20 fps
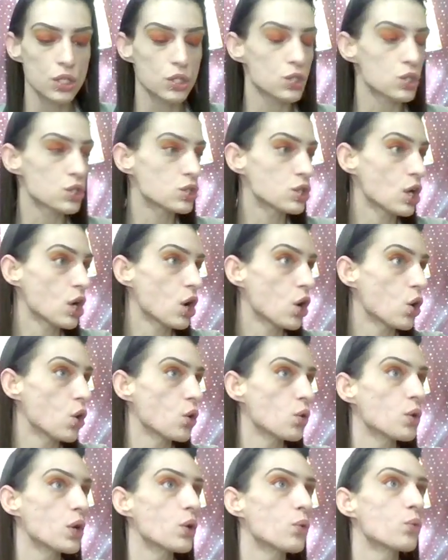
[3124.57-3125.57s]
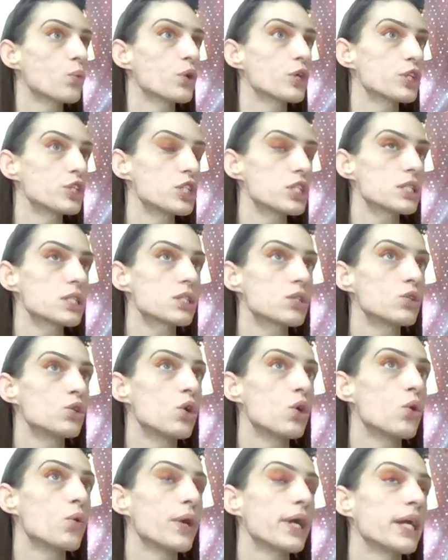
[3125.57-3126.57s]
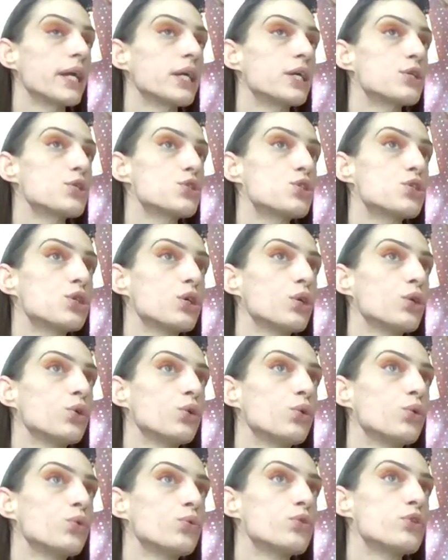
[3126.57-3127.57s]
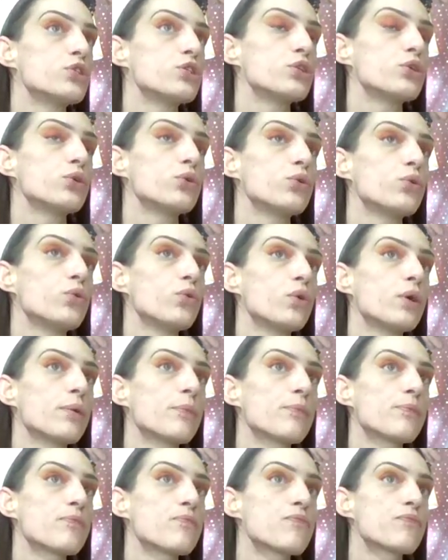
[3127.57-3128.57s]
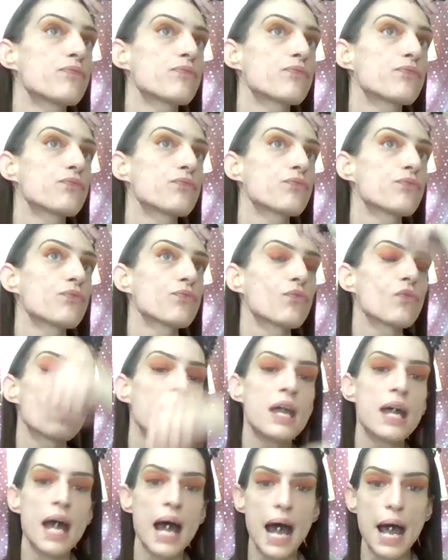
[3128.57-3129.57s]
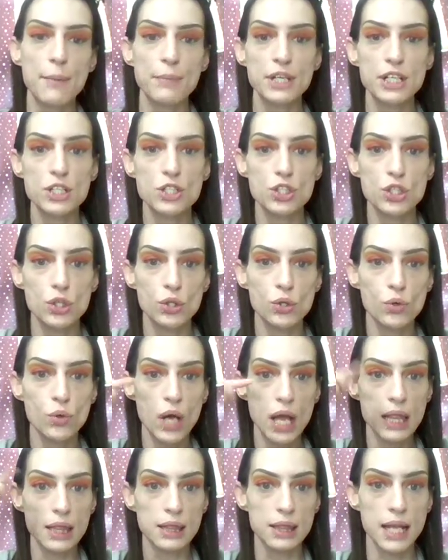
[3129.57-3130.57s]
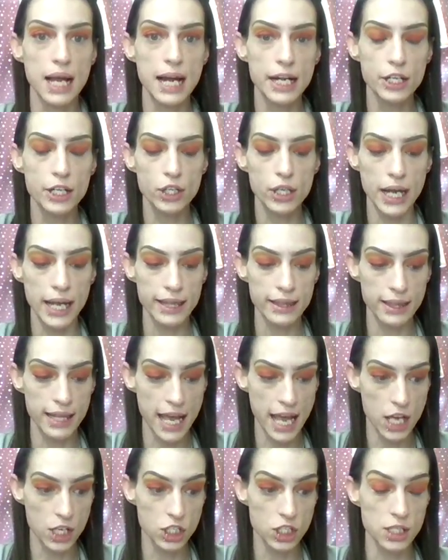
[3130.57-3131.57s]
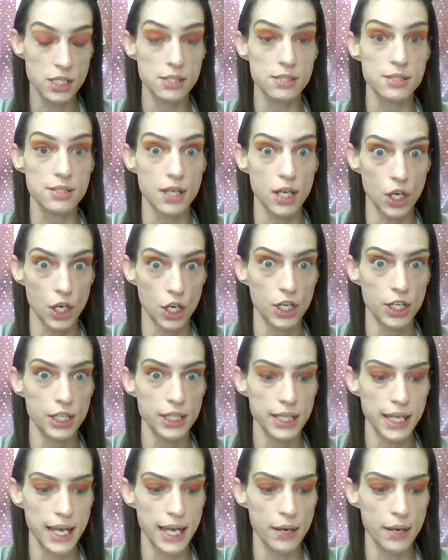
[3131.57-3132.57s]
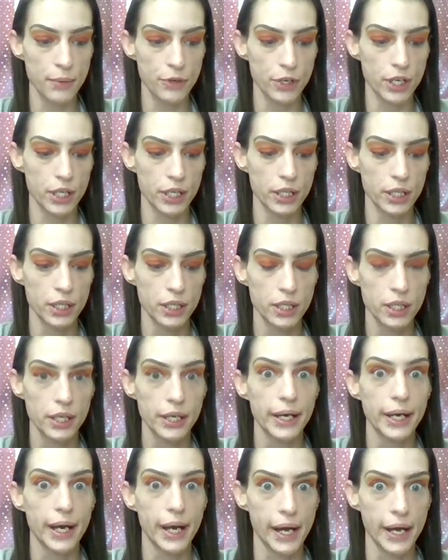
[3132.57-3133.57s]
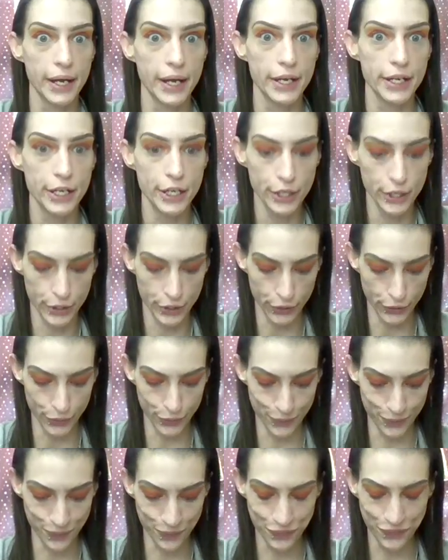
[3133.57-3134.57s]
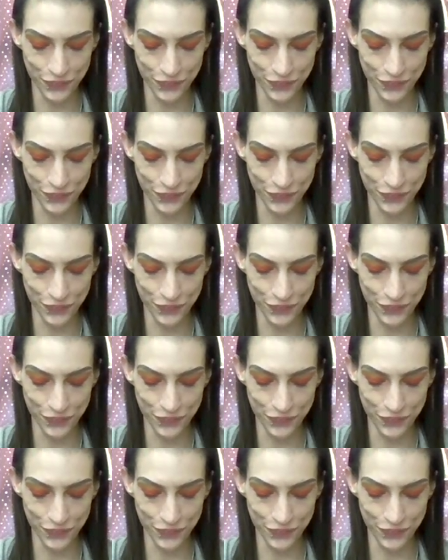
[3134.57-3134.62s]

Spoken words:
So we're just going to do, I'm going to do liner and lashes on camera. I know.